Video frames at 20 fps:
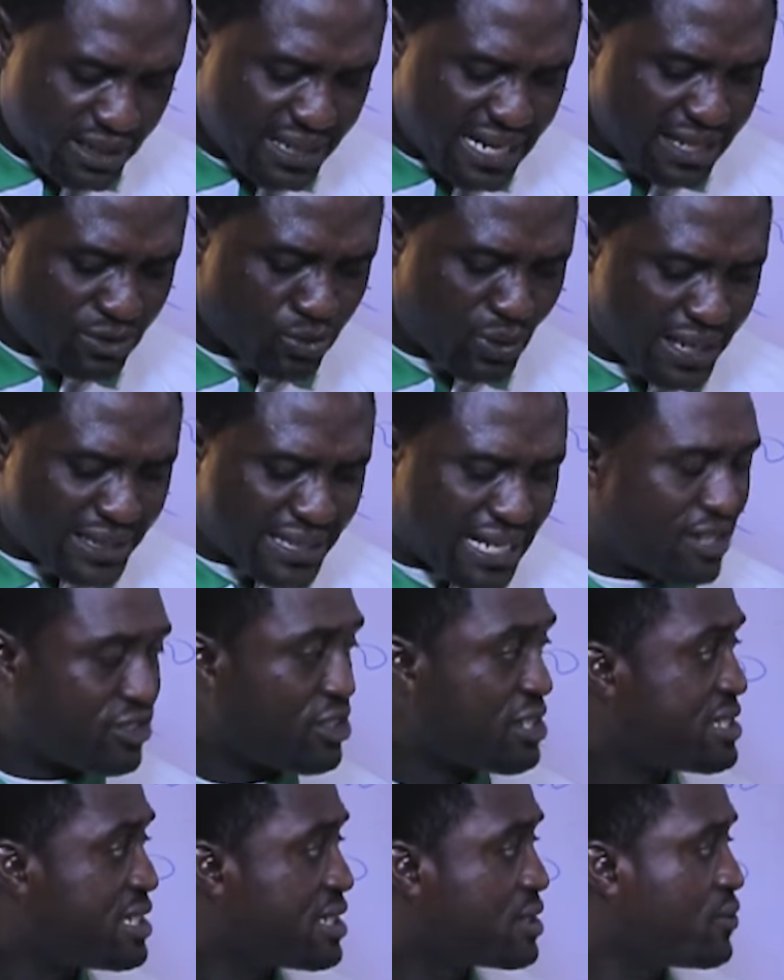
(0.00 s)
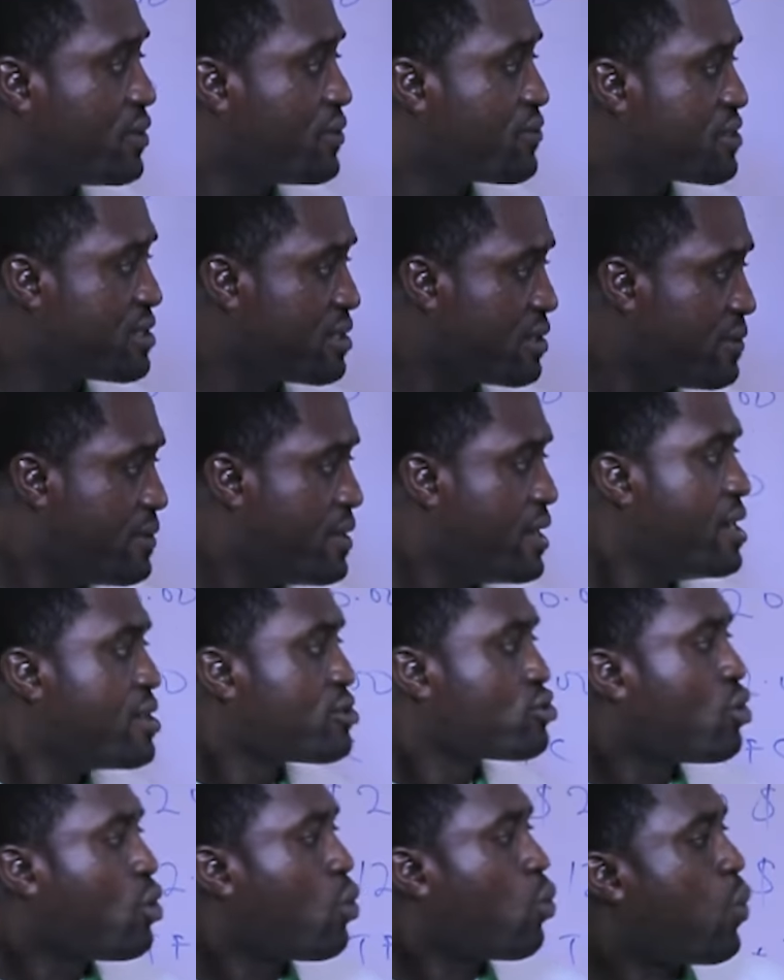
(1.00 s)
That's 1,650.
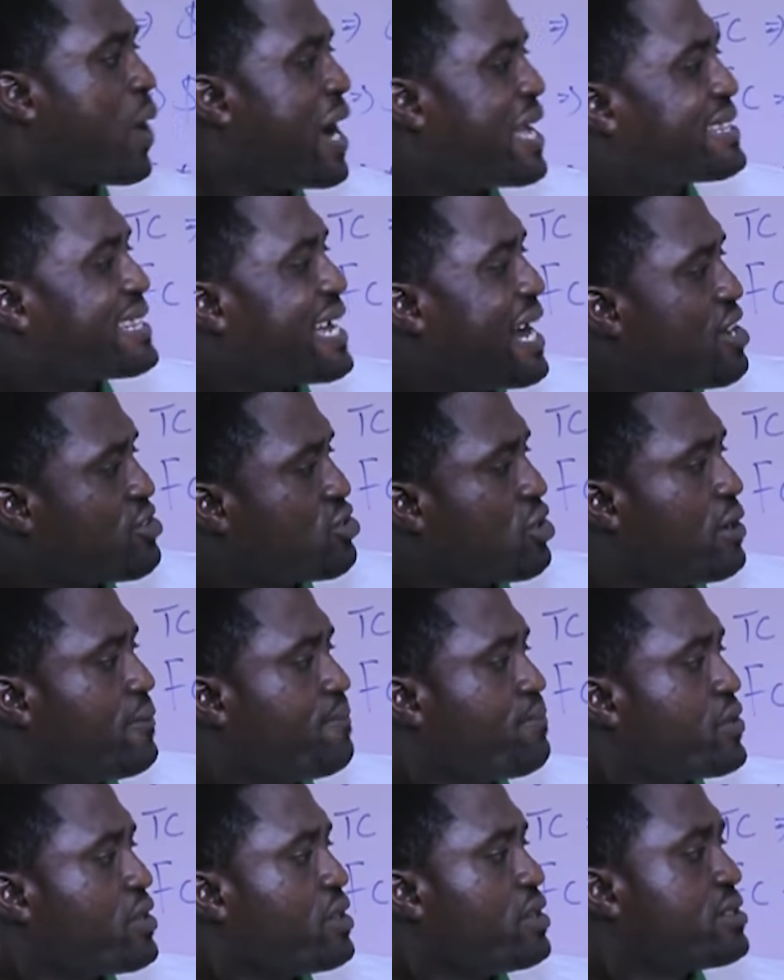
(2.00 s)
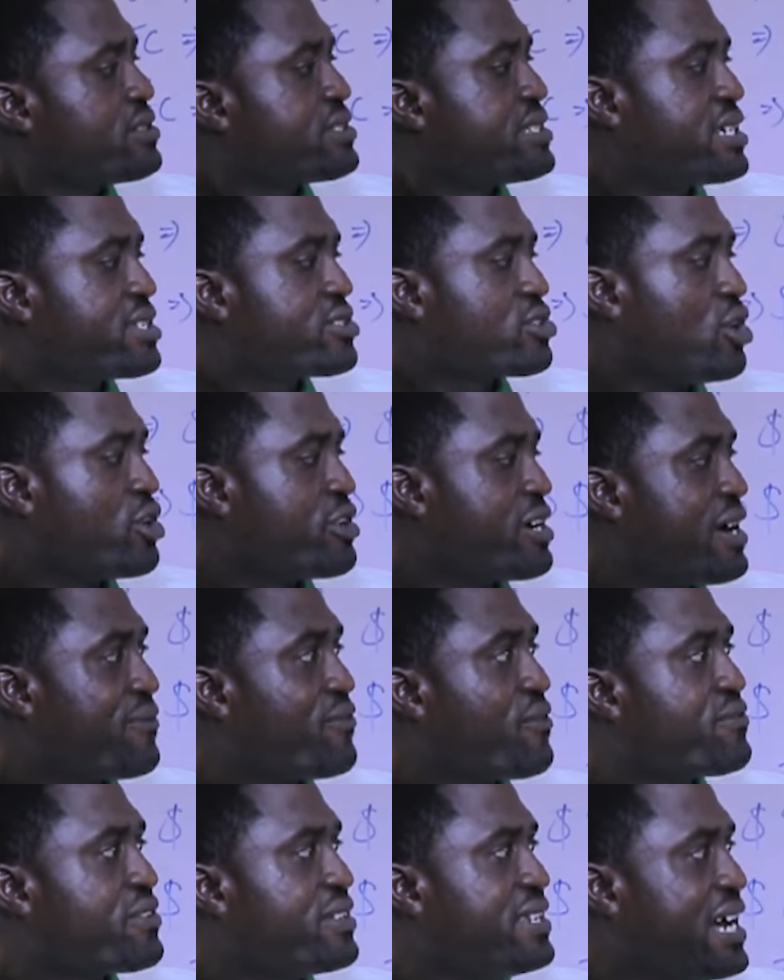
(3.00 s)
So
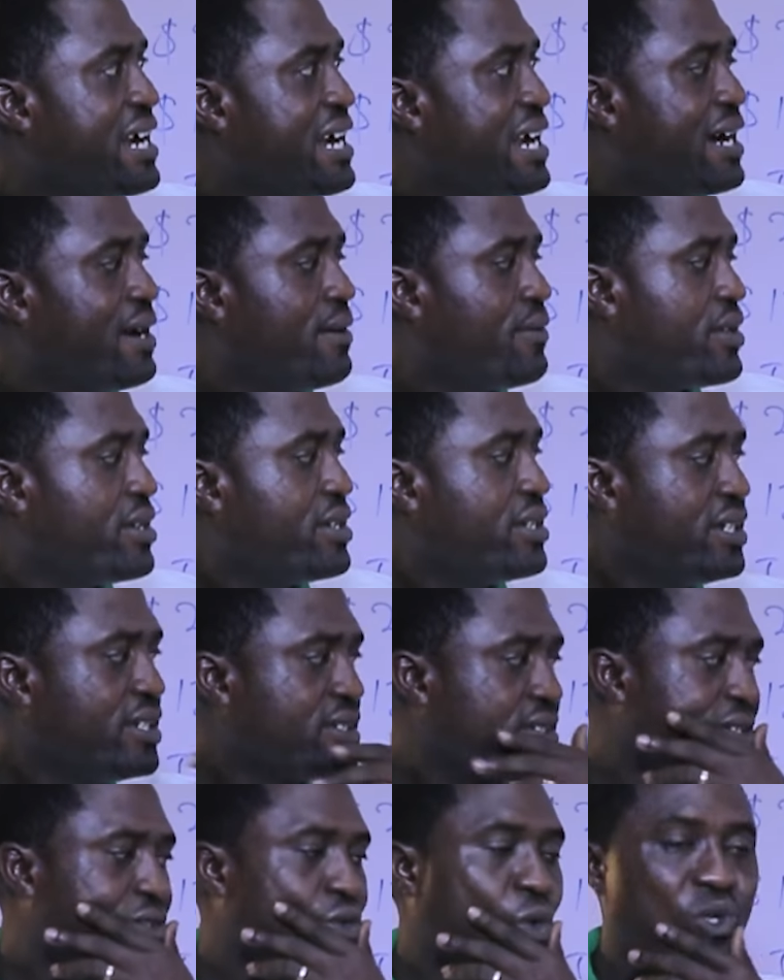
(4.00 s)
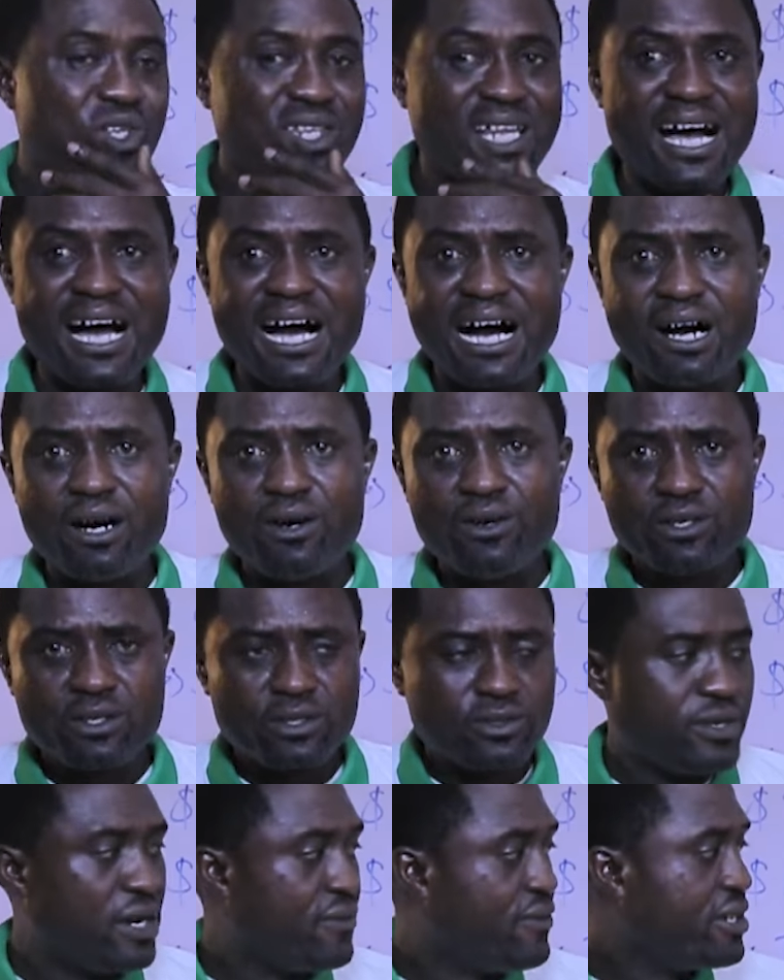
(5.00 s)
1,650 naira is the
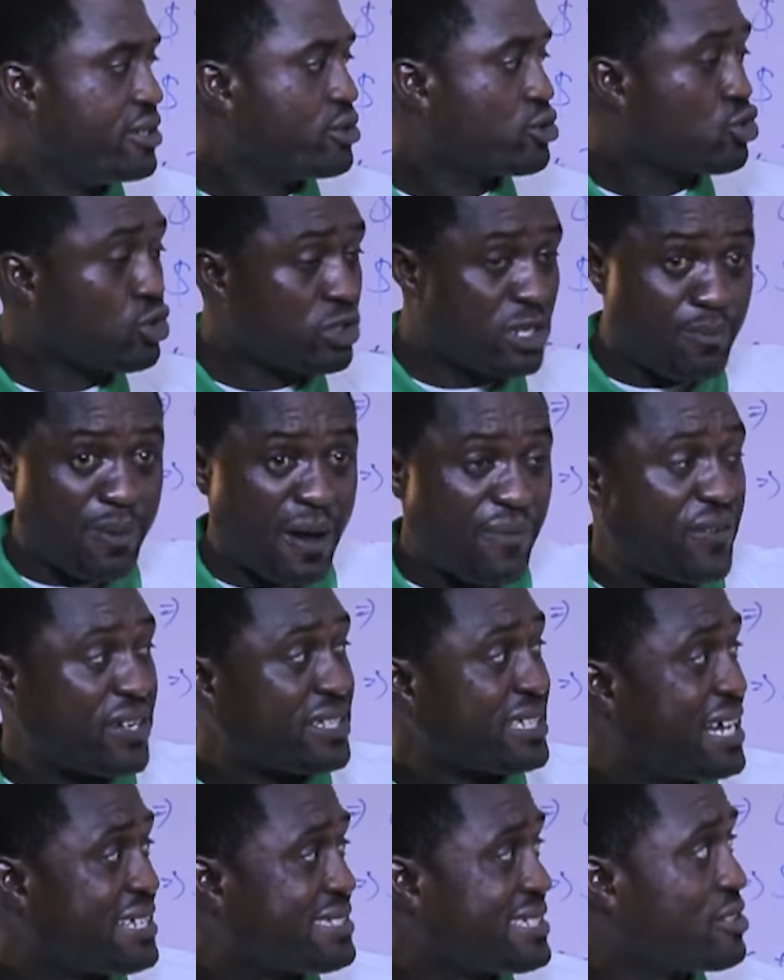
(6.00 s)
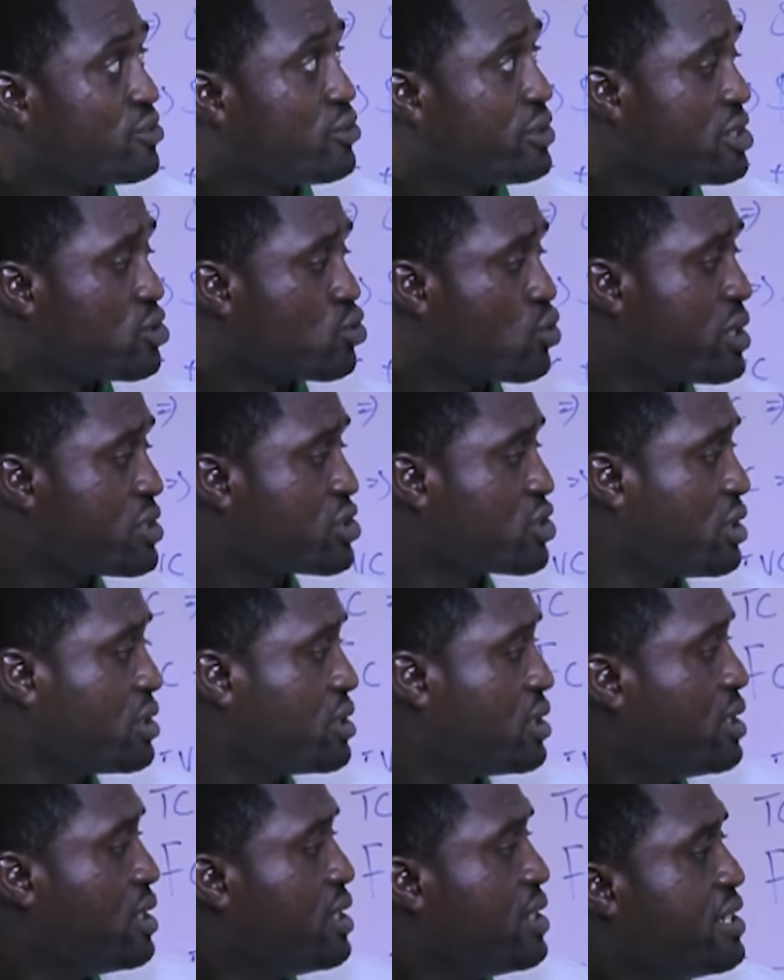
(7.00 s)
total revenue. So the perfect answer to this question
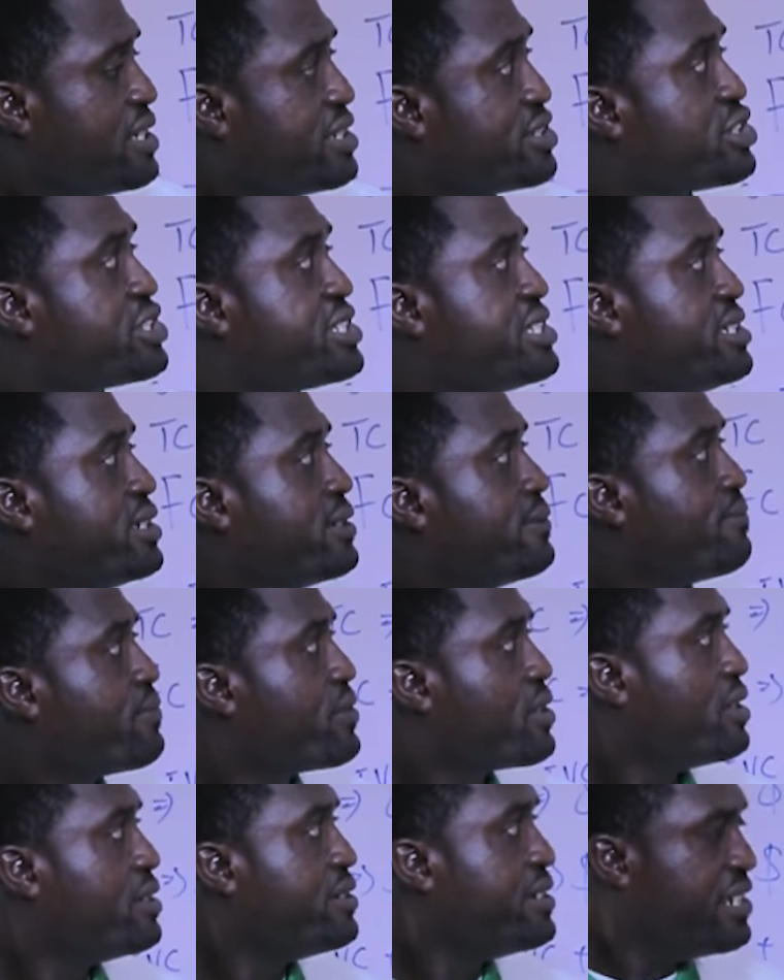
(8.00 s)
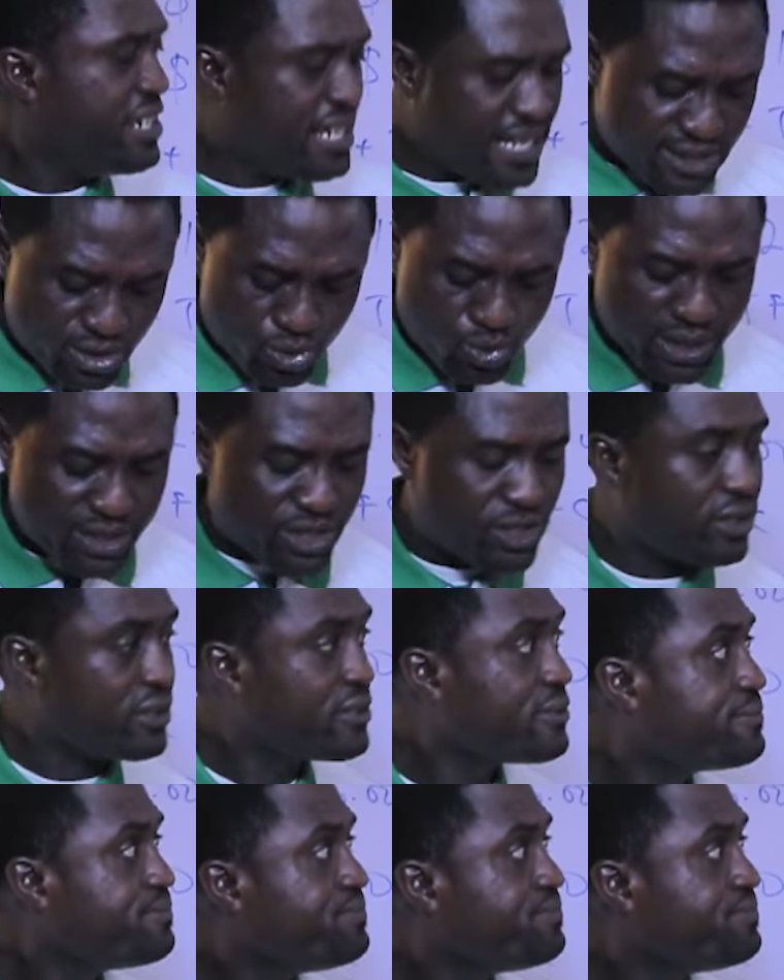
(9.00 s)
is D. The next question.